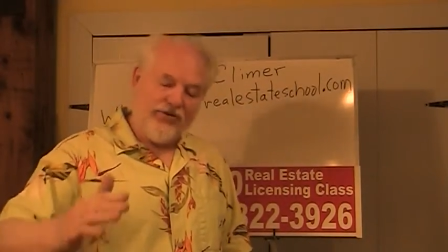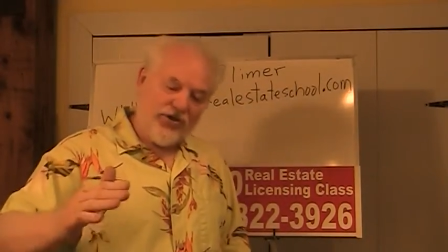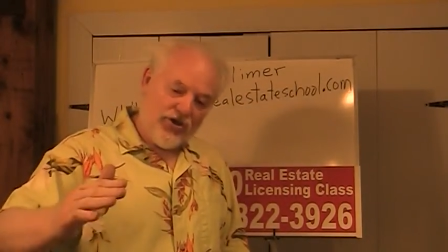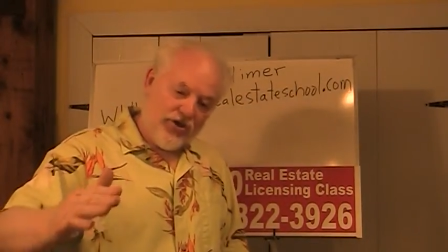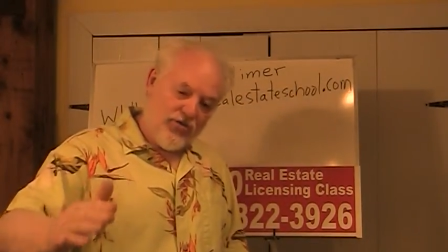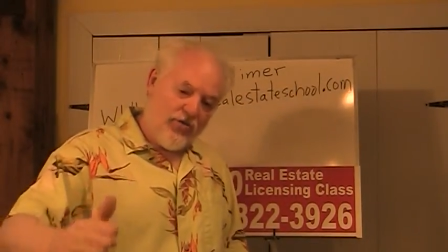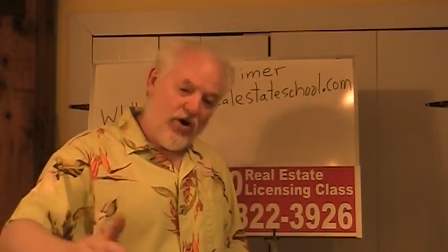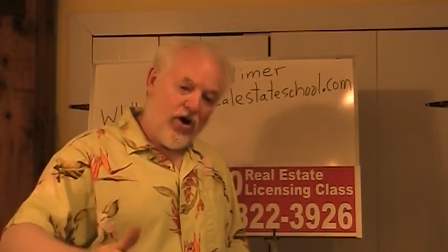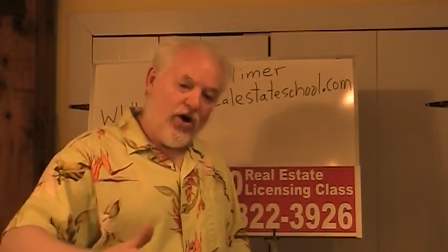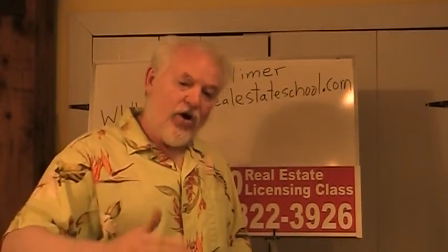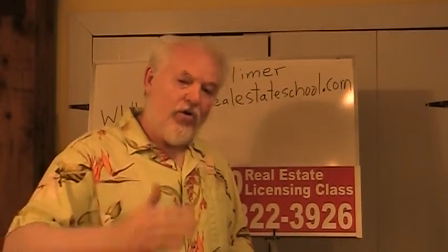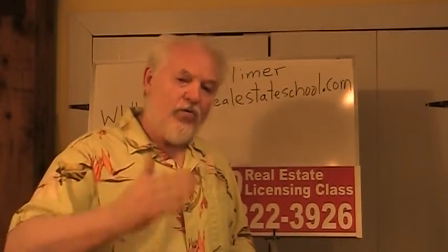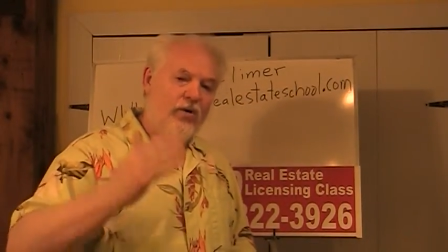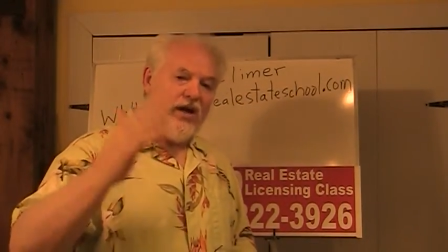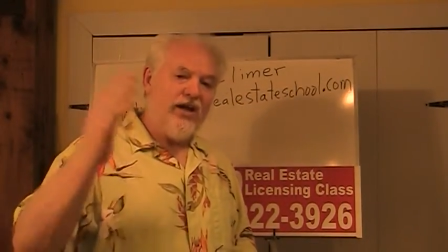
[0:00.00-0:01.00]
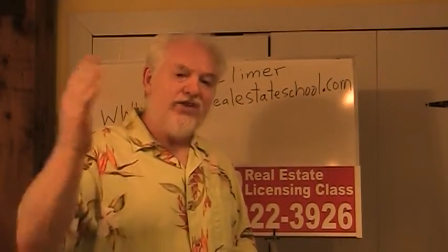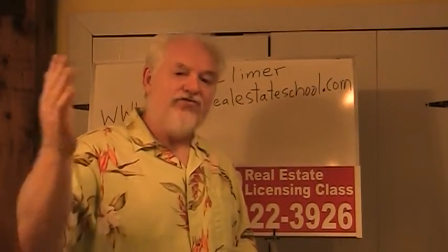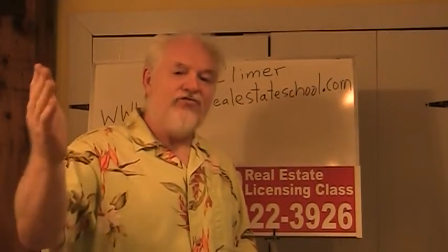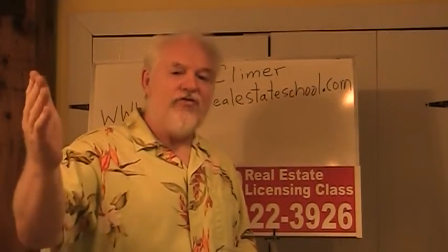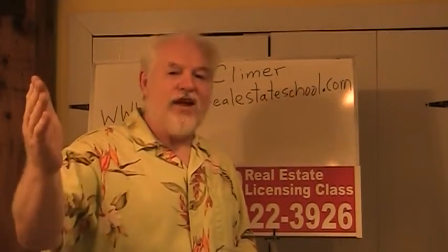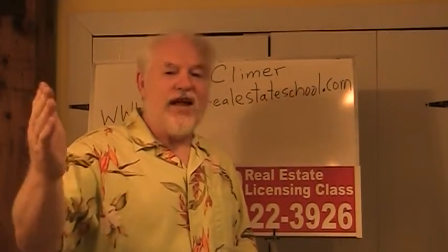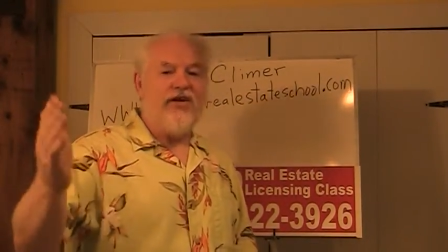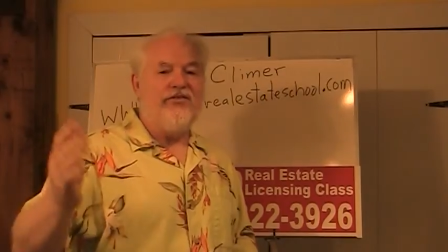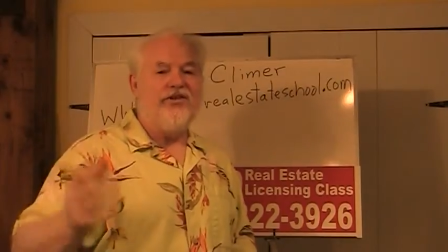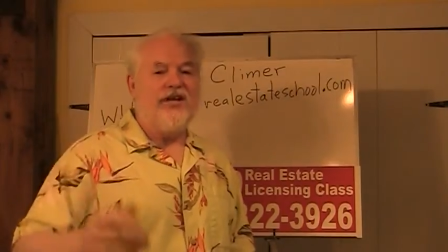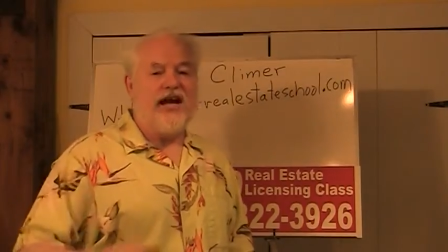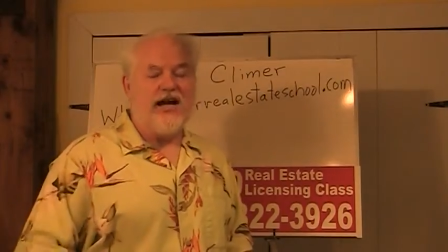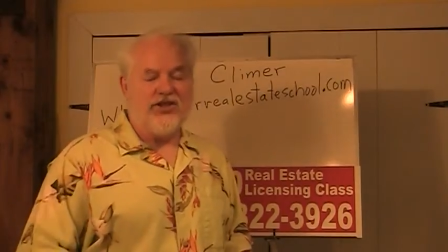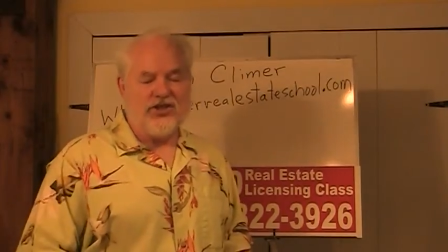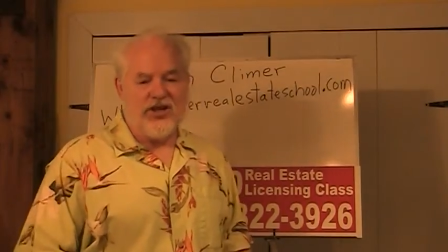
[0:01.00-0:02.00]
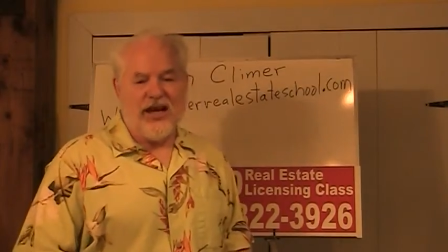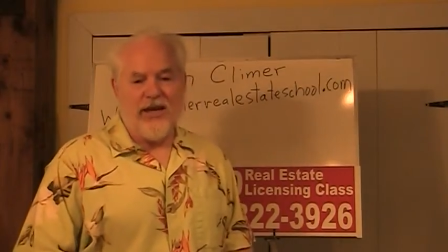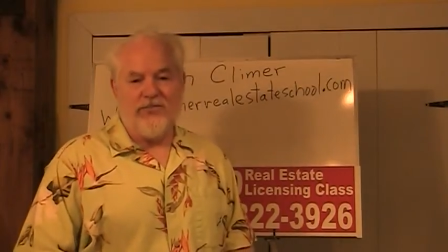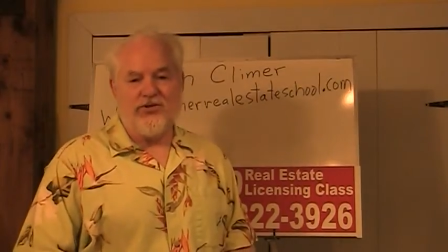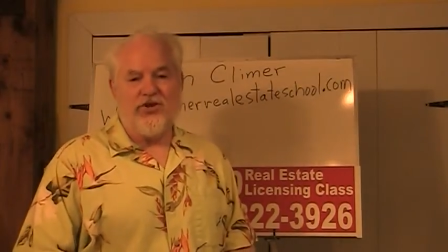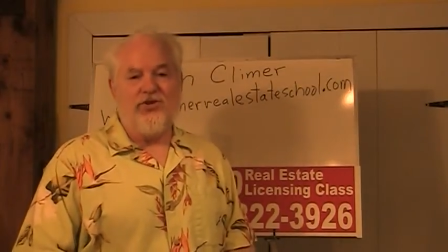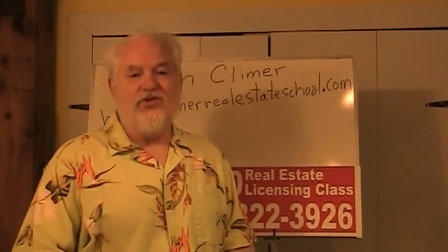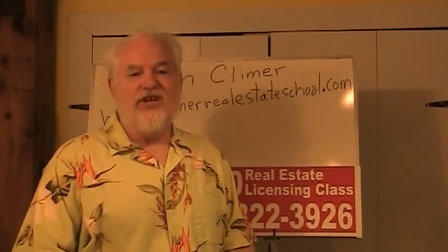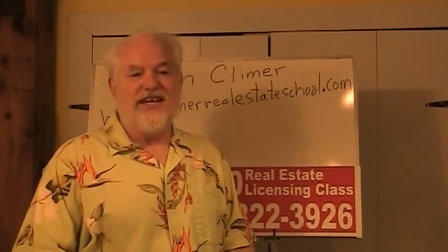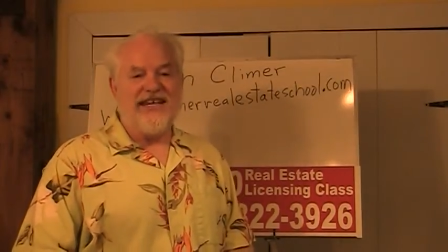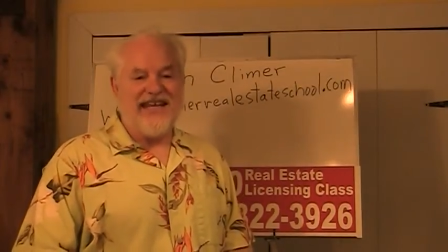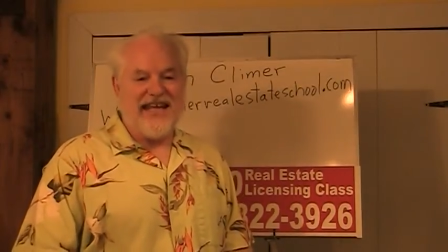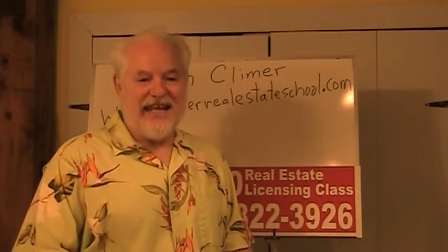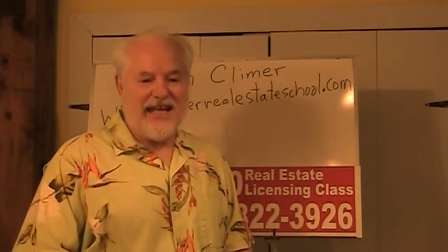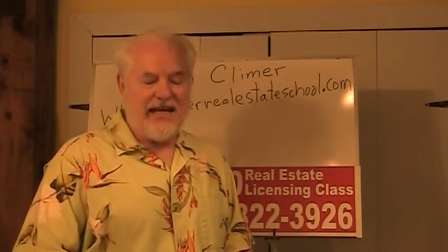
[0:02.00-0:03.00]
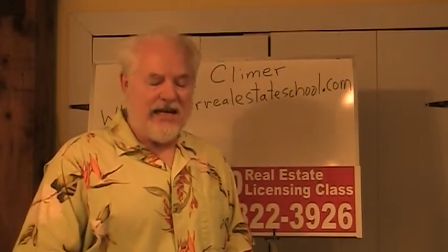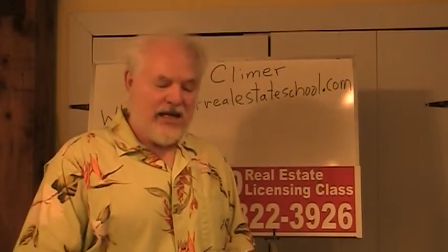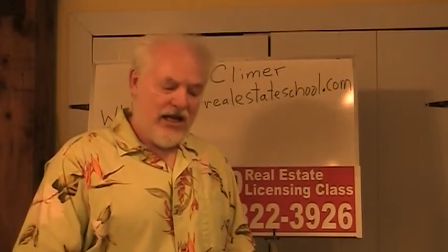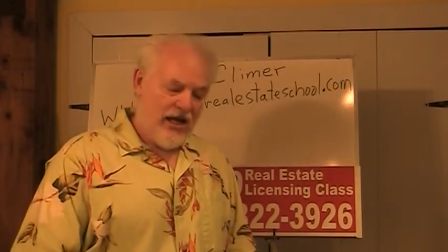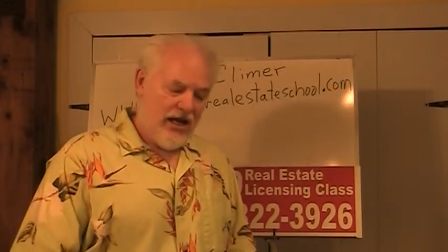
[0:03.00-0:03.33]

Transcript: so you always round doc stamps on the deed